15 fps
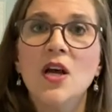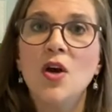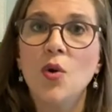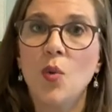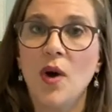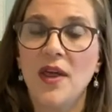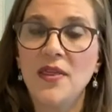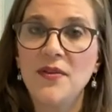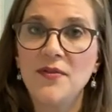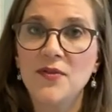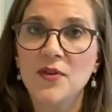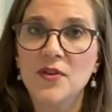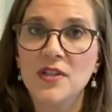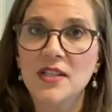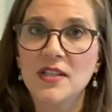one the
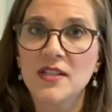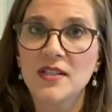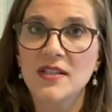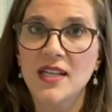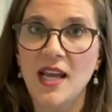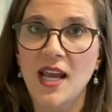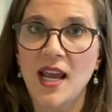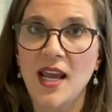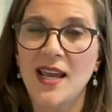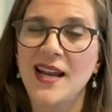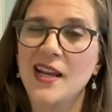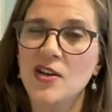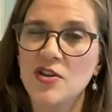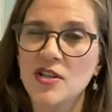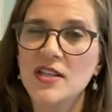first day, and I
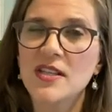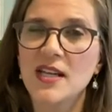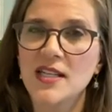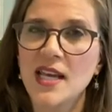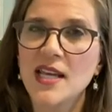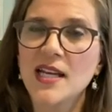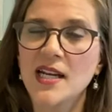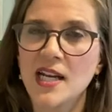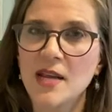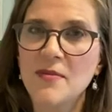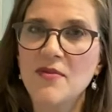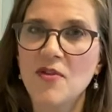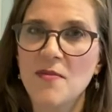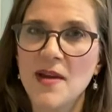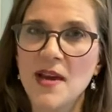usually say take it at night
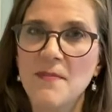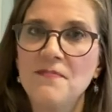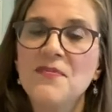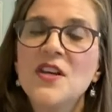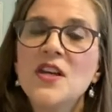before bed,